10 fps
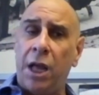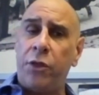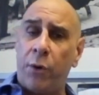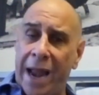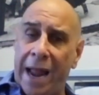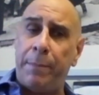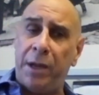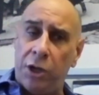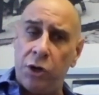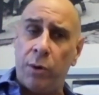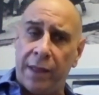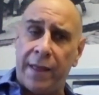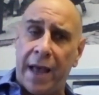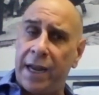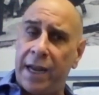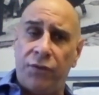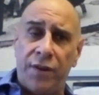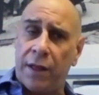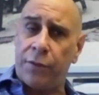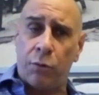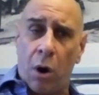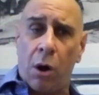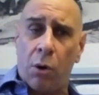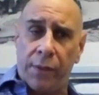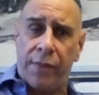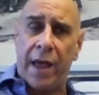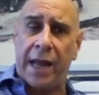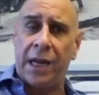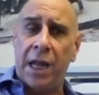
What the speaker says: They're happy doing that, and there's nothing wrong with that.